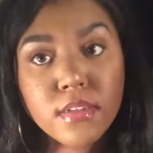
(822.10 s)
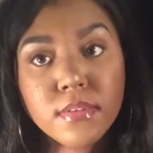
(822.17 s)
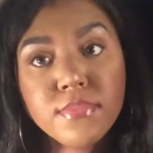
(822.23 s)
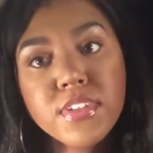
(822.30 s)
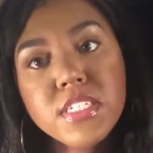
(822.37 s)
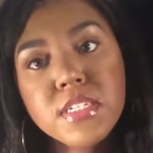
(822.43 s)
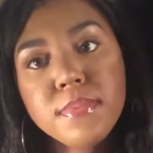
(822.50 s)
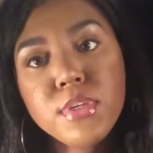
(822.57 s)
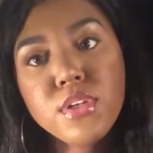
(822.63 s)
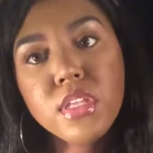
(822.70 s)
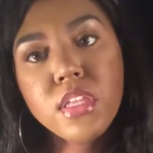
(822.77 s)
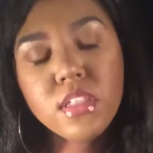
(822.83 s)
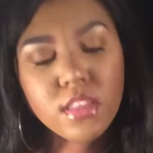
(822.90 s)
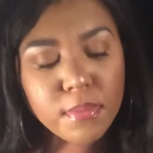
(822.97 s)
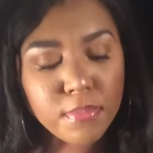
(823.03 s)
Fenty Beauty
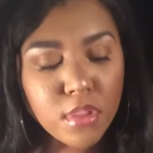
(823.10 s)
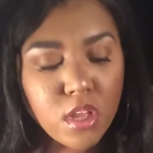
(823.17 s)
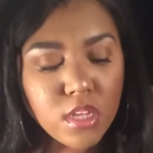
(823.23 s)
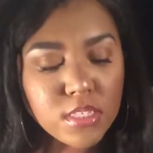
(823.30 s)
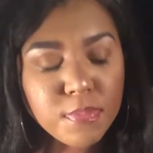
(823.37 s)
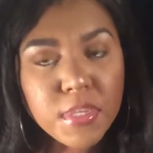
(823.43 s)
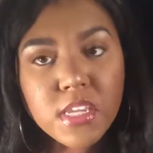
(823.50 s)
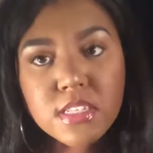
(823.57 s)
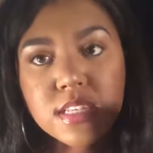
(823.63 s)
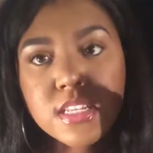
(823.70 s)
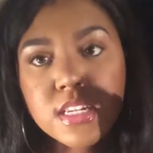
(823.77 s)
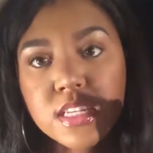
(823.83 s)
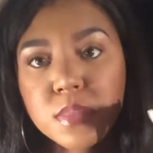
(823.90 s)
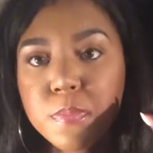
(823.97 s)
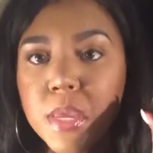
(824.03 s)
lip gloss, because it
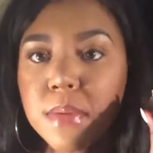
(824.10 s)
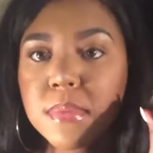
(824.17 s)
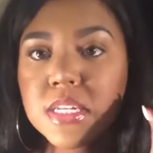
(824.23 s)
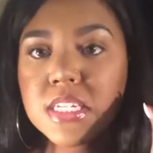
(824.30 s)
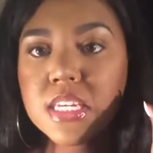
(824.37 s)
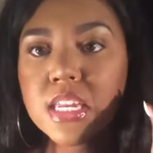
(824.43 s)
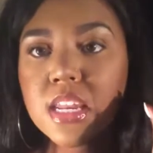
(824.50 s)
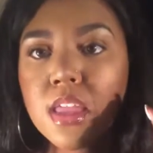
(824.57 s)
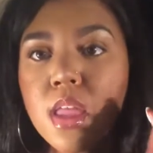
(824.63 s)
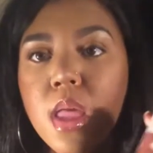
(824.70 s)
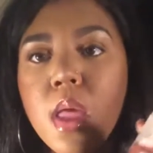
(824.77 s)
is pigmented,